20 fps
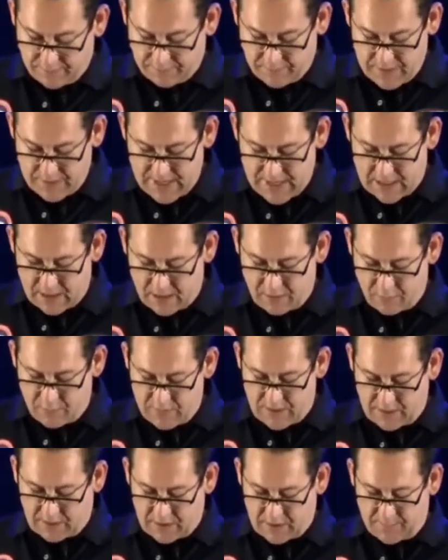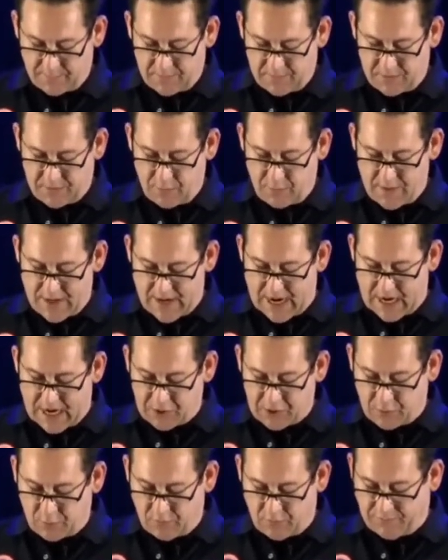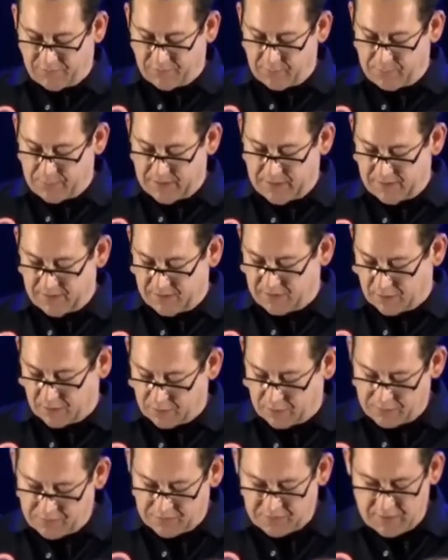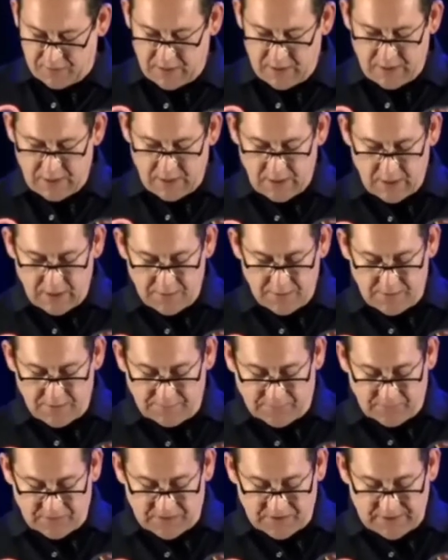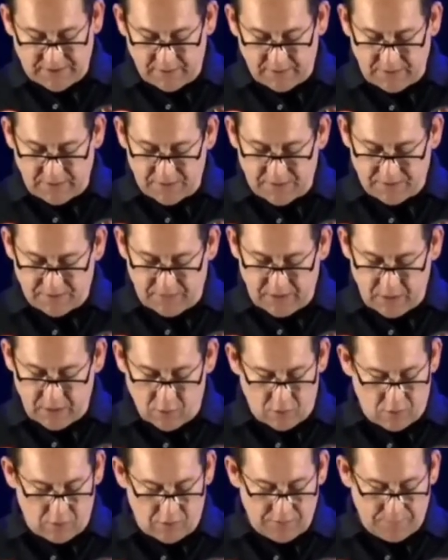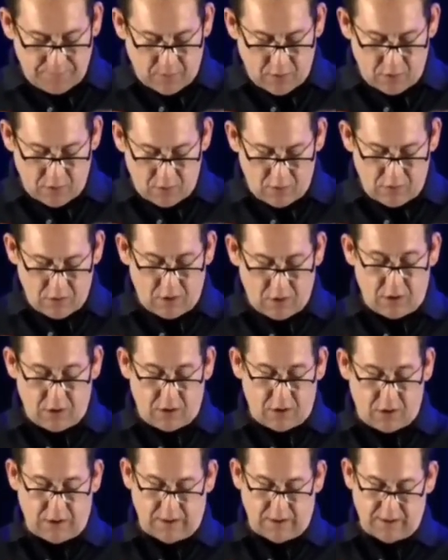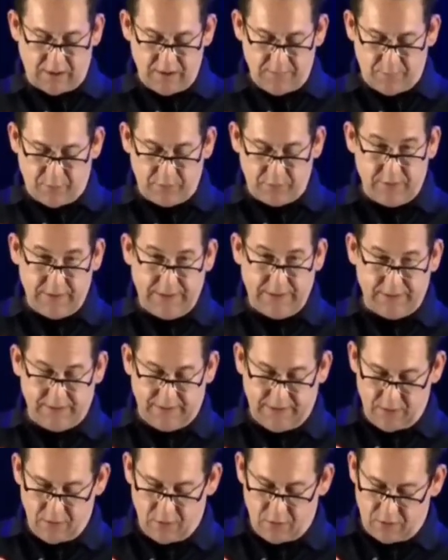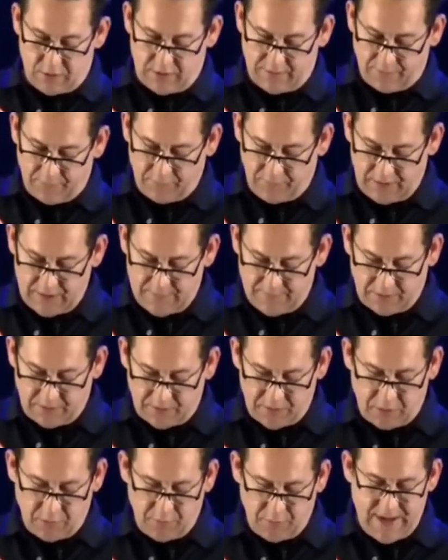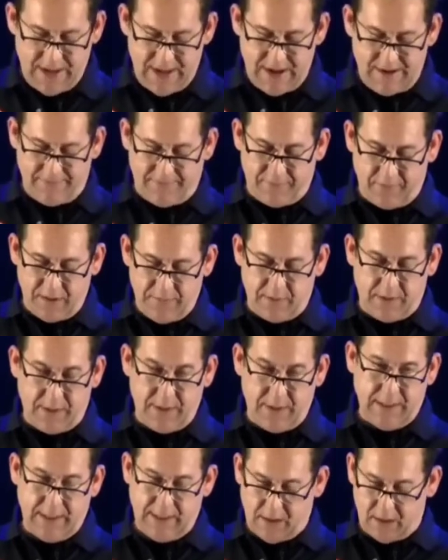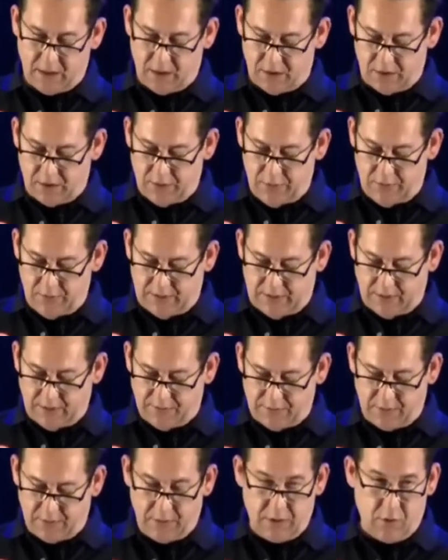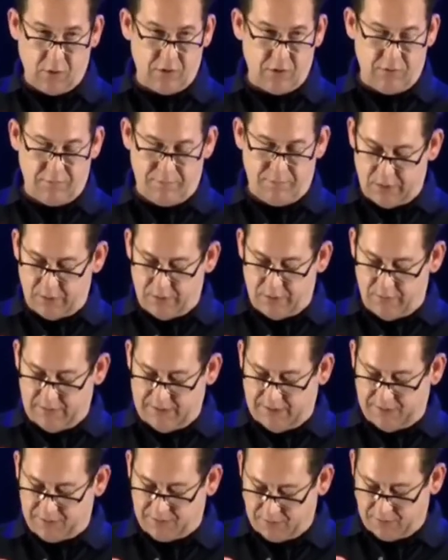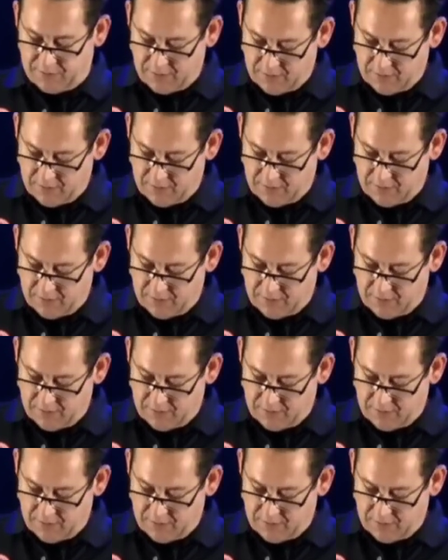Now, when it comes to actual forbidden zones, the facilities of the old pole are completely off limits to everybody, including the local polies.